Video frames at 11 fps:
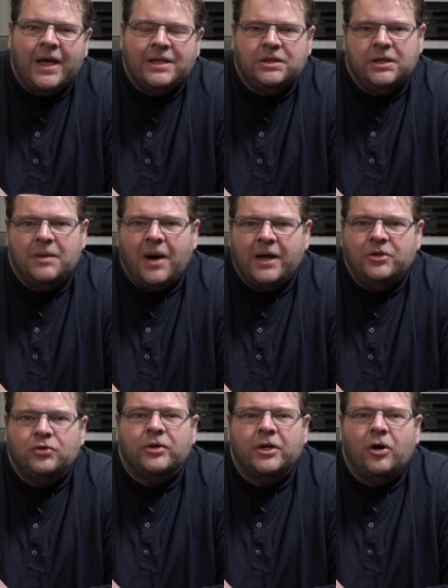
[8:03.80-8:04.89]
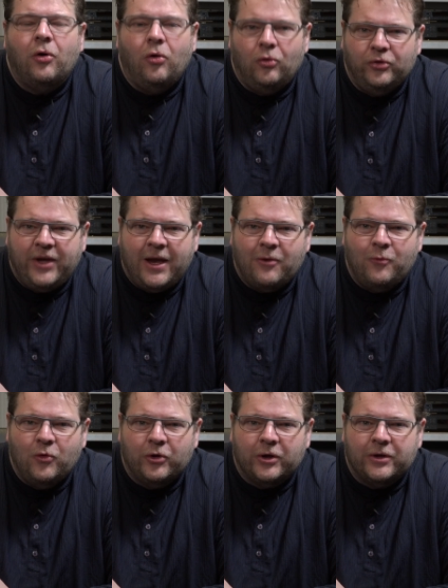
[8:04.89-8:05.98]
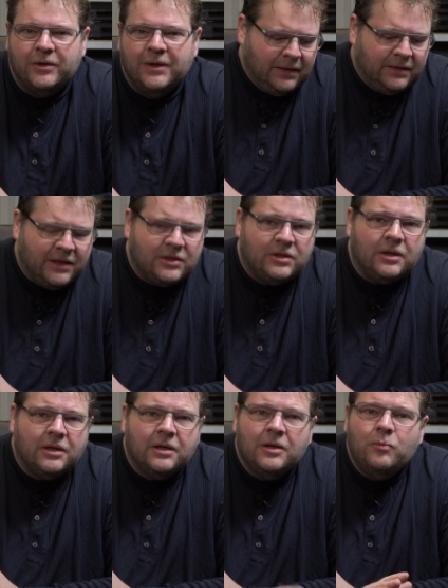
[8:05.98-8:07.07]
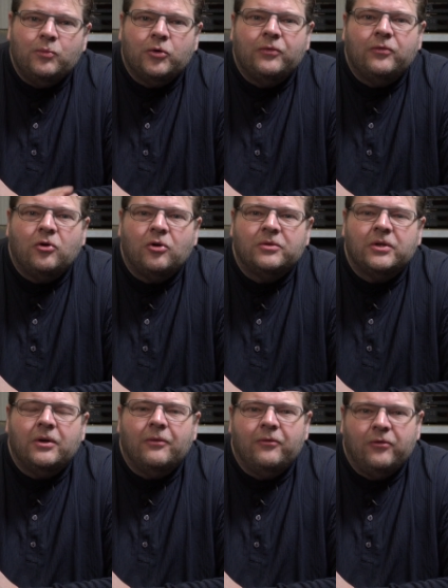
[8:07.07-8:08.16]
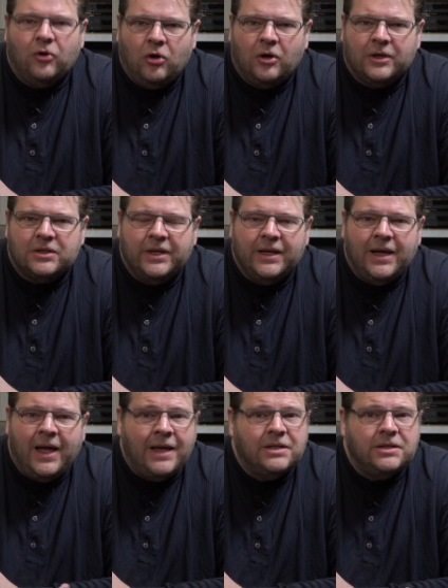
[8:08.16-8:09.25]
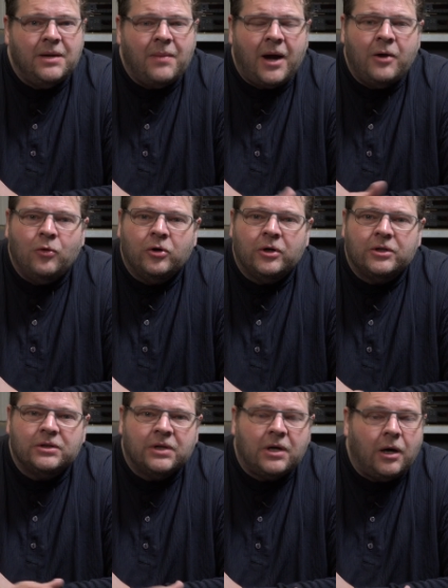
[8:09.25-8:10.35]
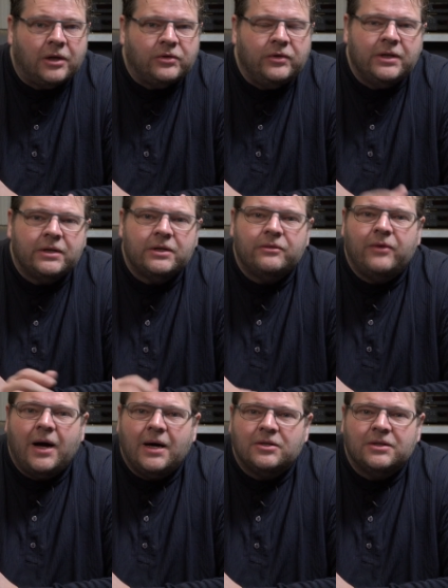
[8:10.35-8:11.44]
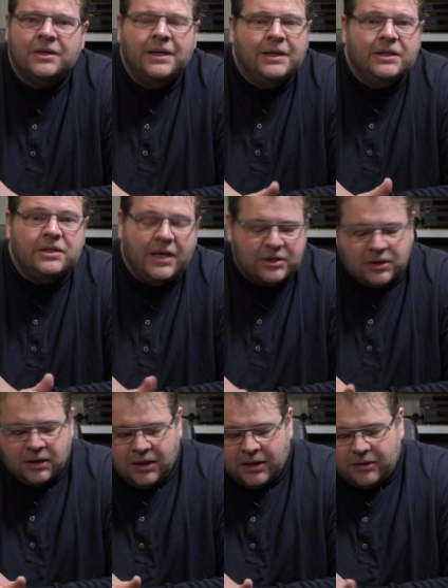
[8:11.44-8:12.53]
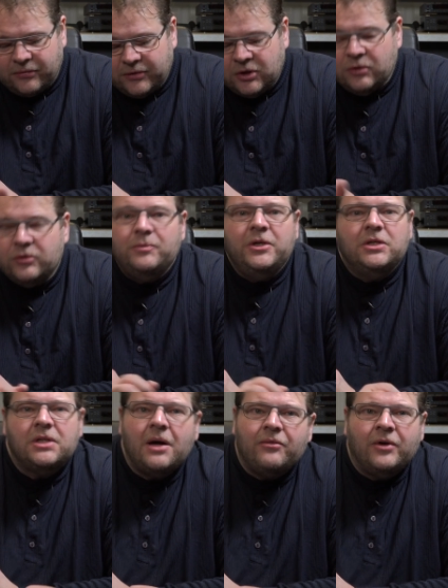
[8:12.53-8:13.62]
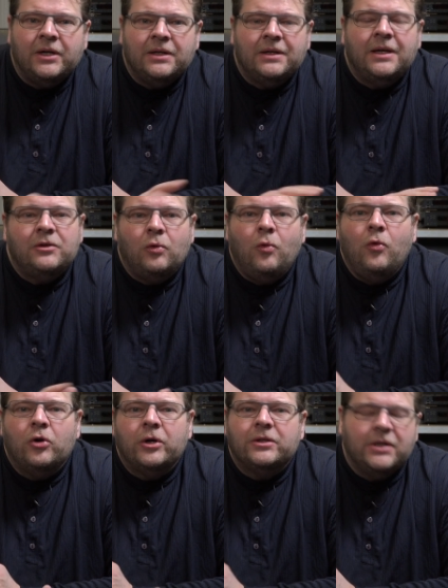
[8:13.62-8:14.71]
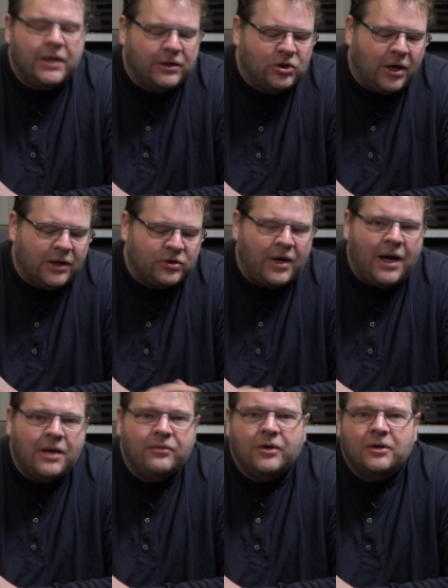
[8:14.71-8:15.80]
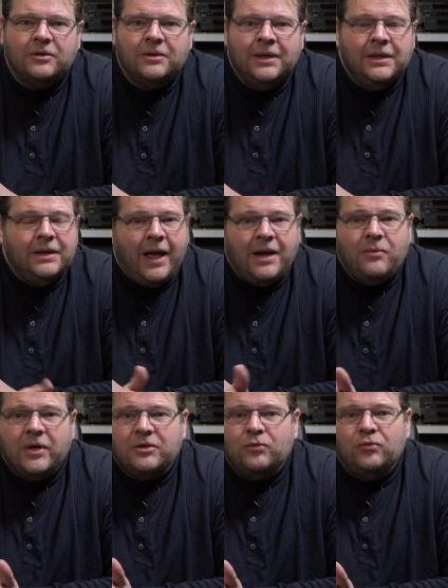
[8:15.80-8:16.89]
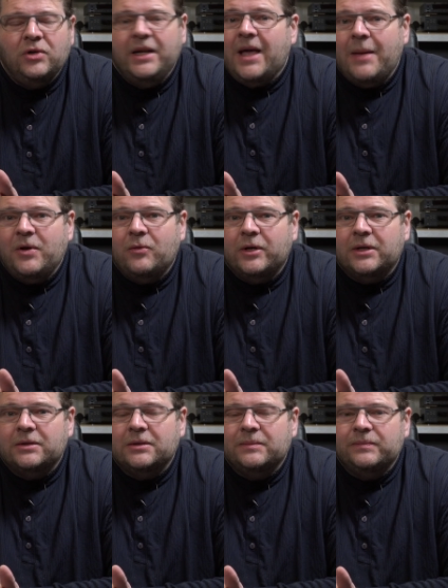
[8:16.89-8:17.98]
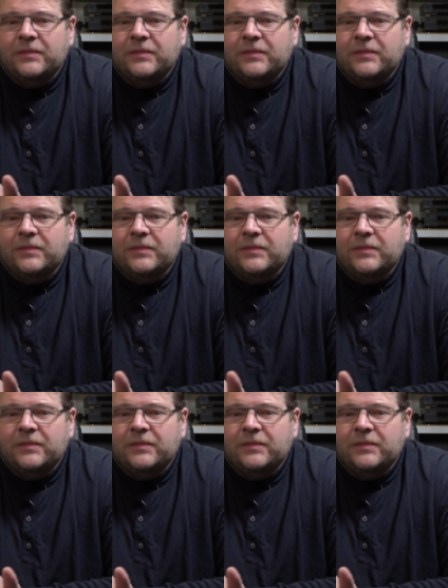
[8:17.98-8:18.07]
HDMI during a whole day of work. This dock performed flawlessly. HDMI works, the card reader is fast, she has a lot of USB stuff on it and it all works. She can charge her iPhone, and Annewiek is really happy with it.